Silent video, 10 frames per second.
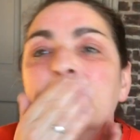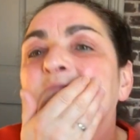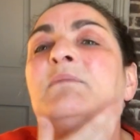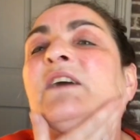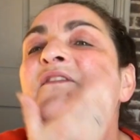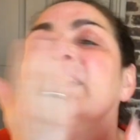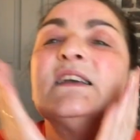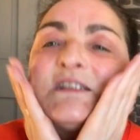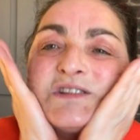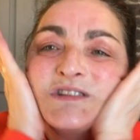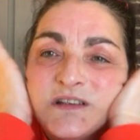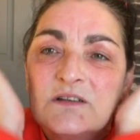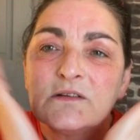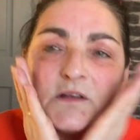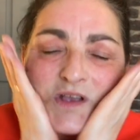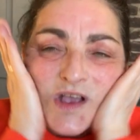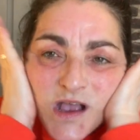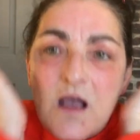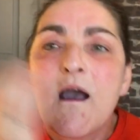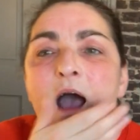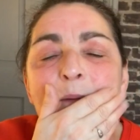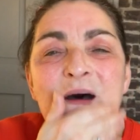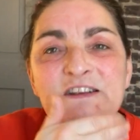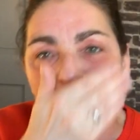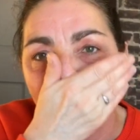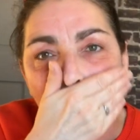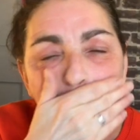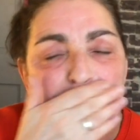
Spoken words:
my face and my jowls,